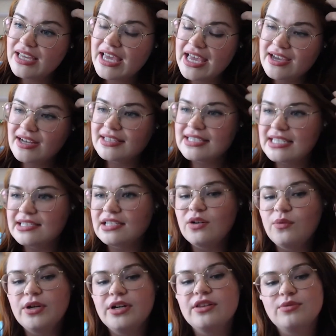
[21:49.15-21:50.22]
Aegon sits on
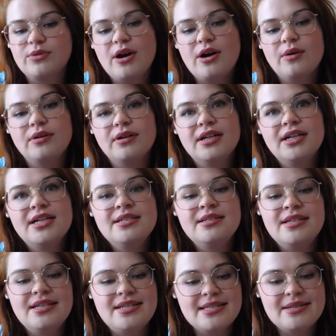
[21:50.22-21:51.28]
a wooden throne.
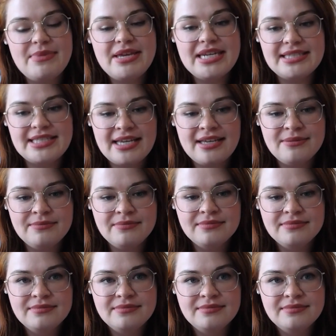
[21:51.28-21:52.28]
It doesn't mean it's him.